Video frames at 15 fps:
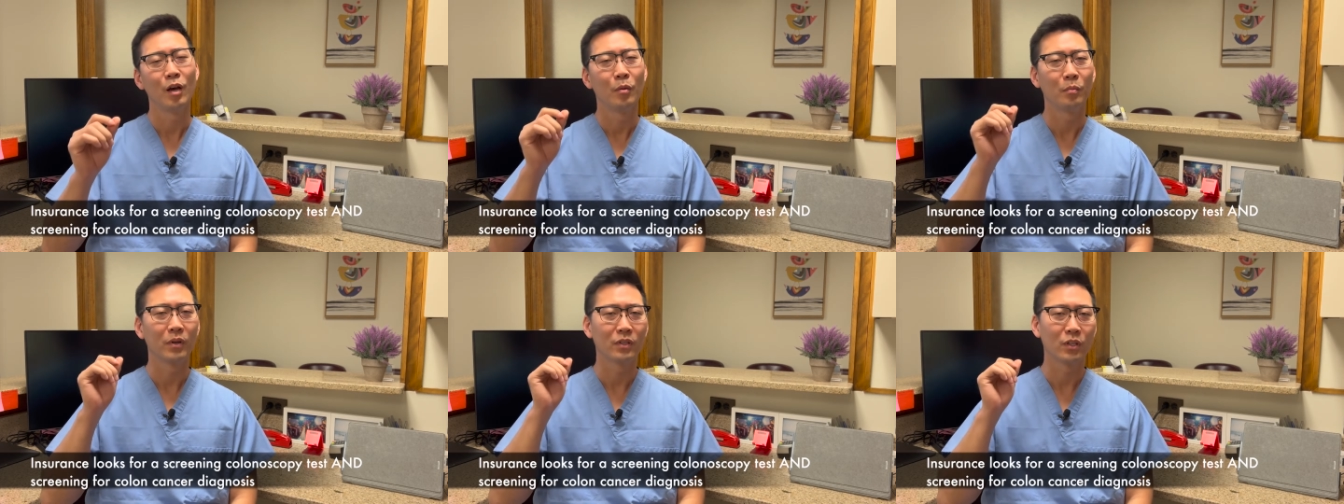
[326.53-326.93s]

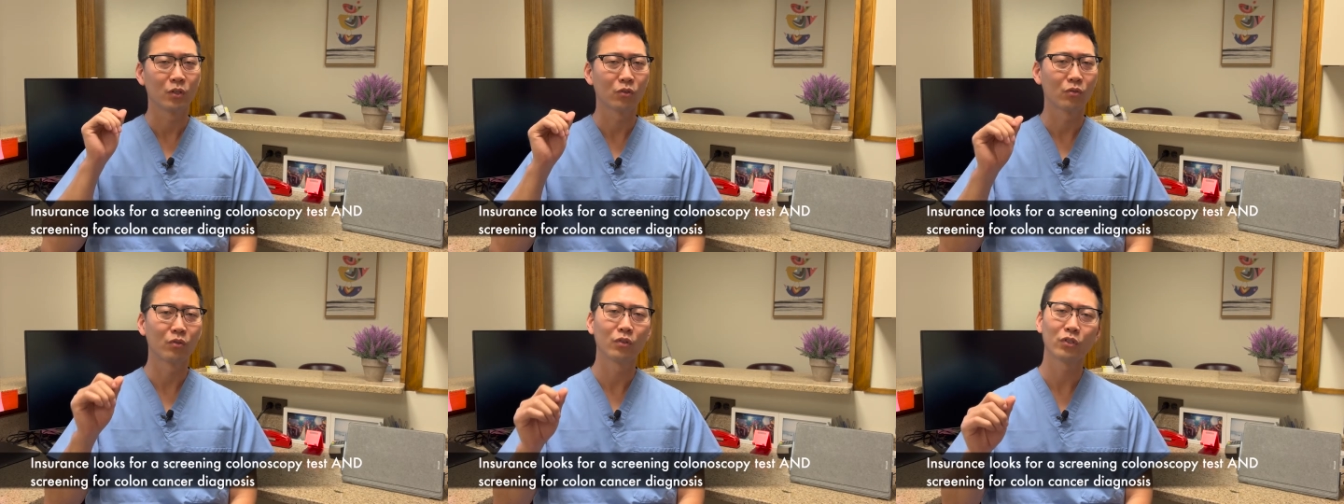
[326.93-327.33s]
But the
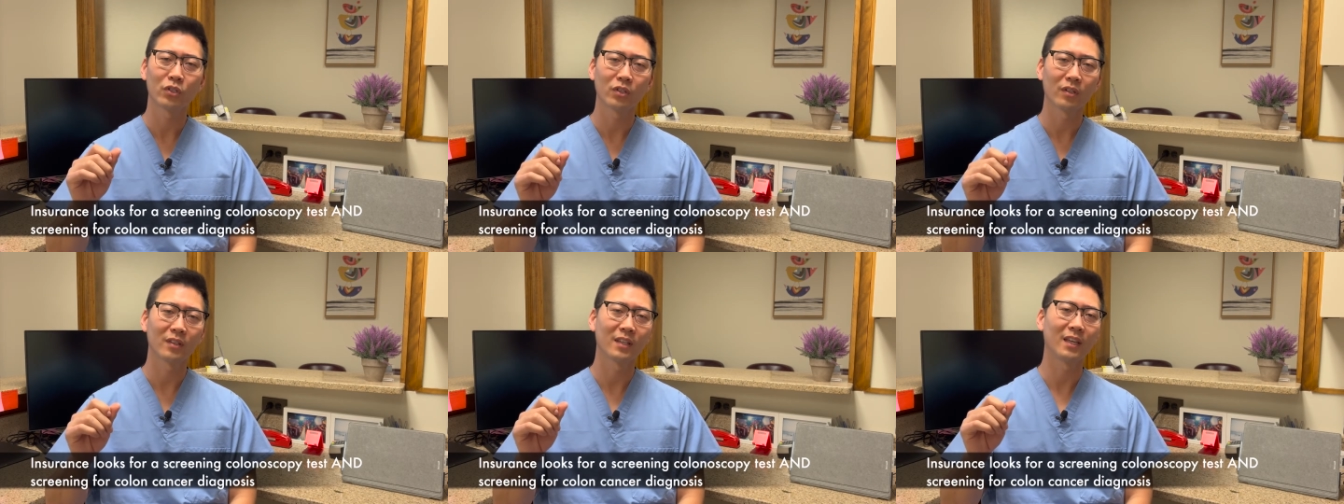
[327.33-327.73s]

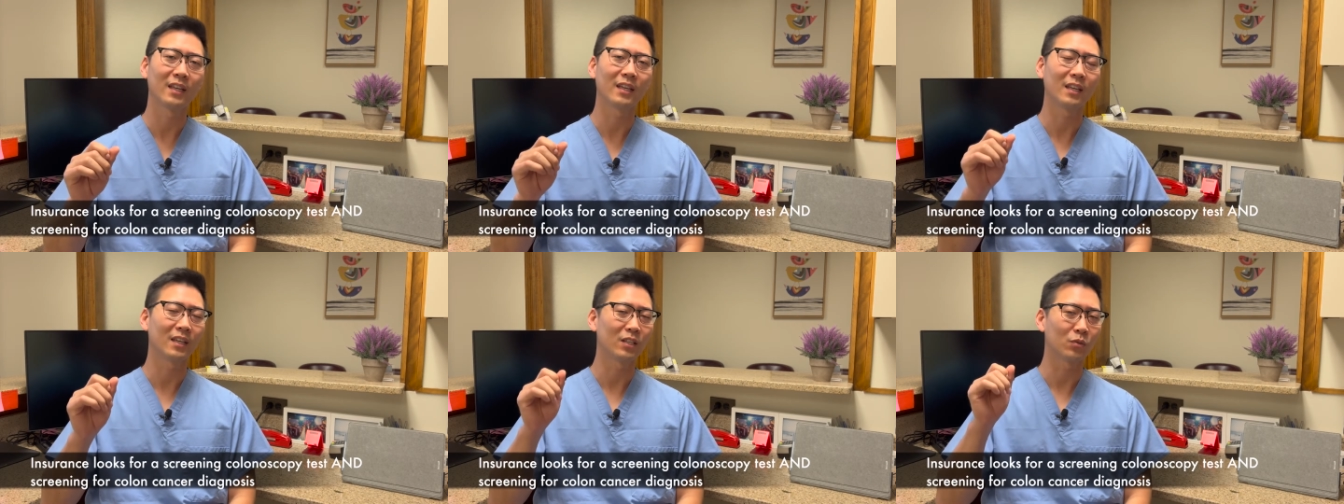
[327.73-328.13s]
crucial thing
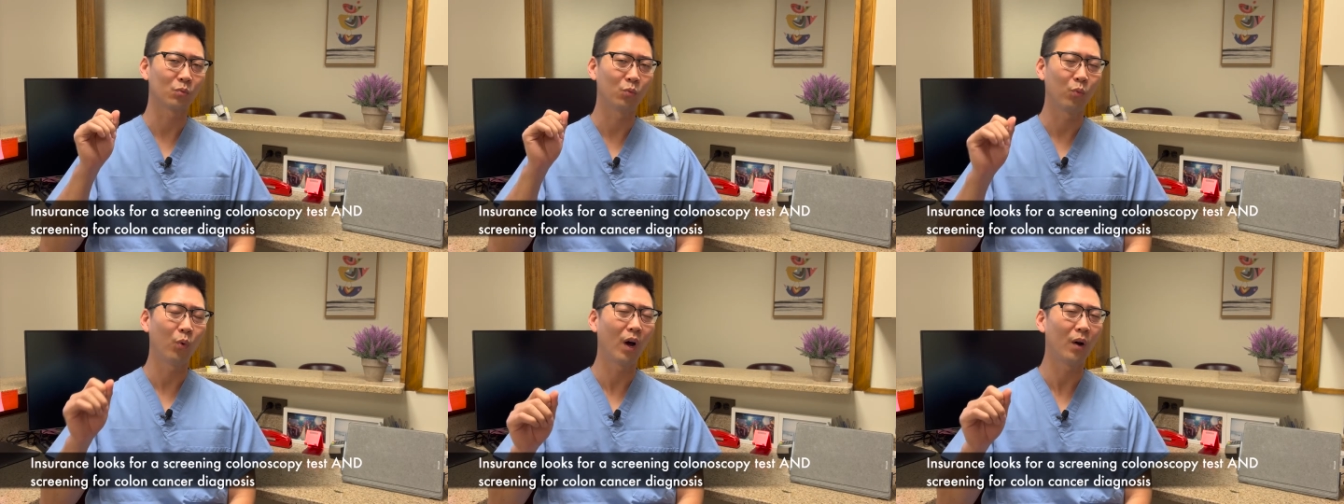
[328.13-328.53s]
is
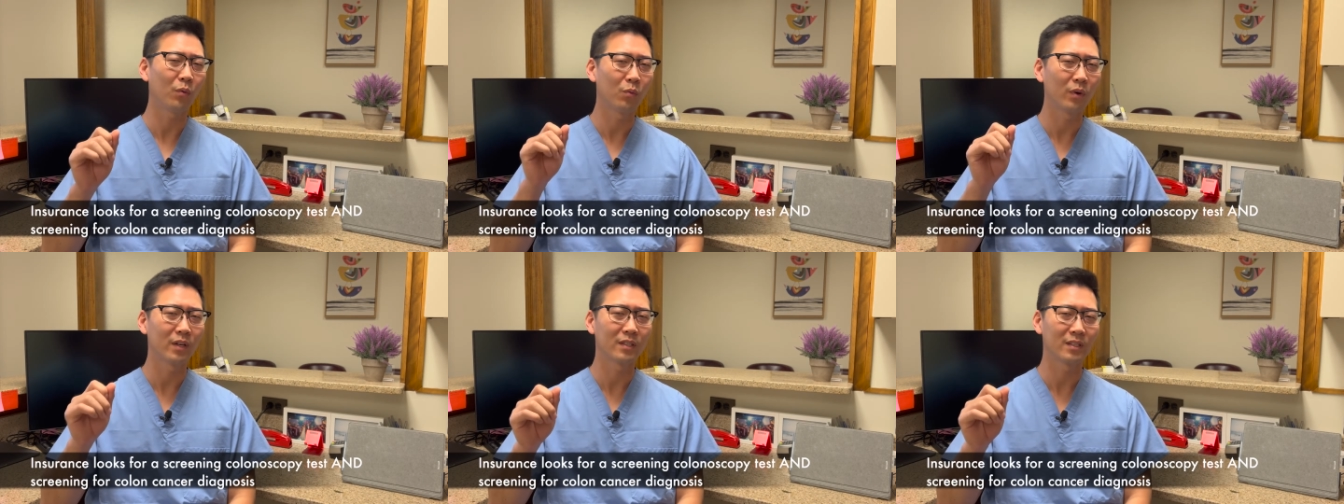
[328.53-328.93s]
what
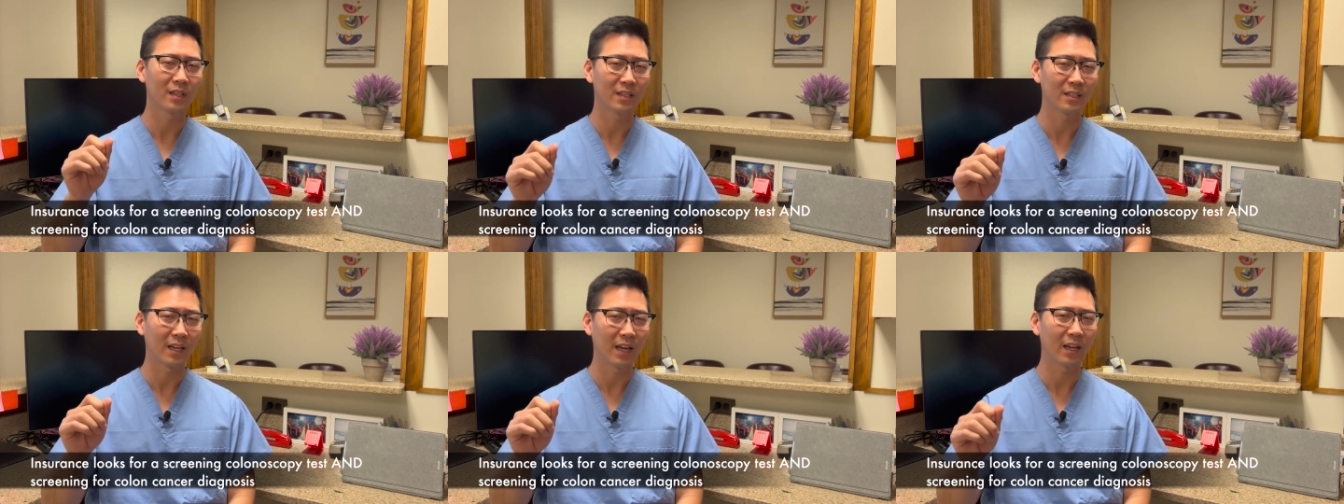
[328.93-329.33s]
was the
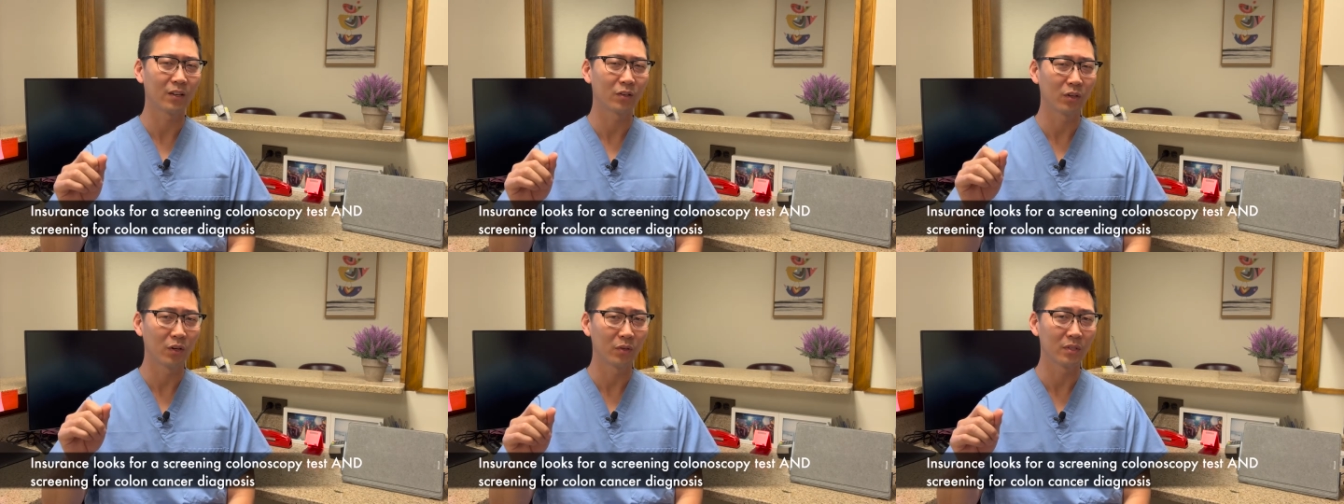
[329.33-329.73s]

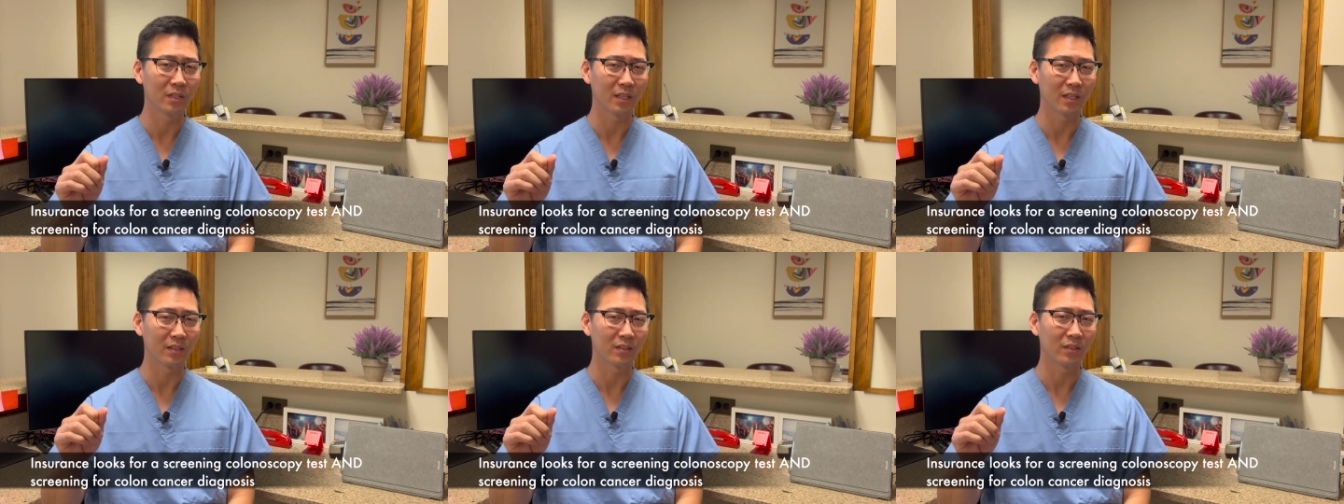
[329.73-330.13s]

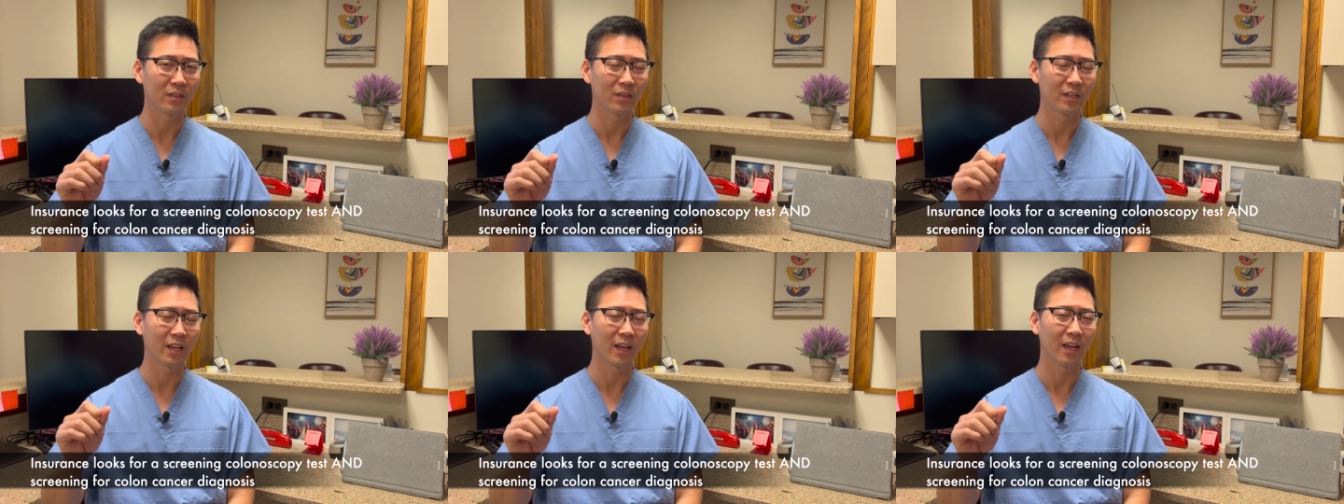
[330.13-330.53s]
diagnosis,
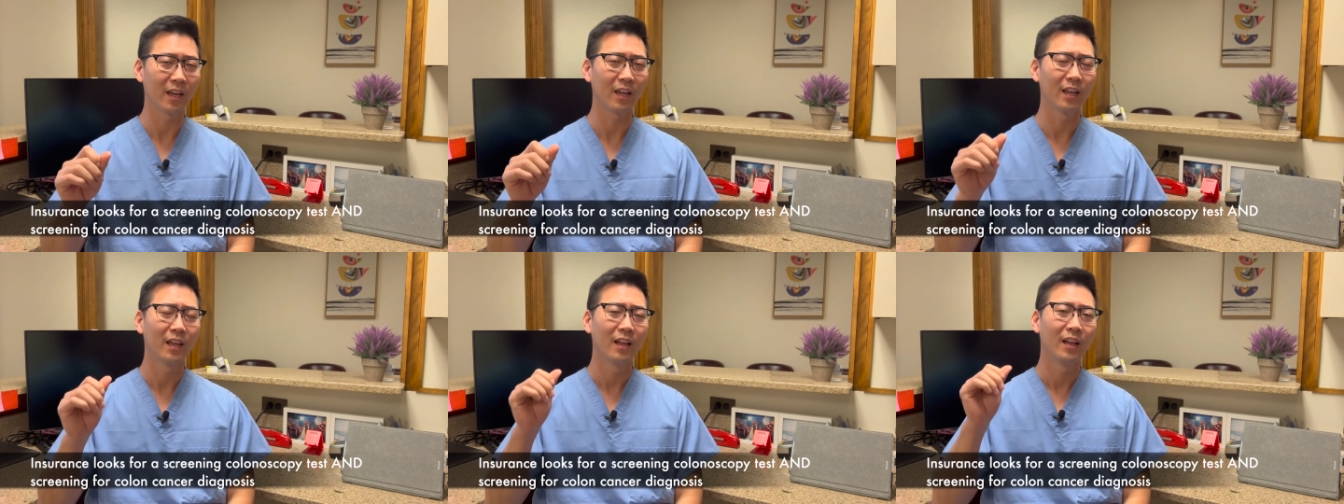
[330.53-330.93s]
okay?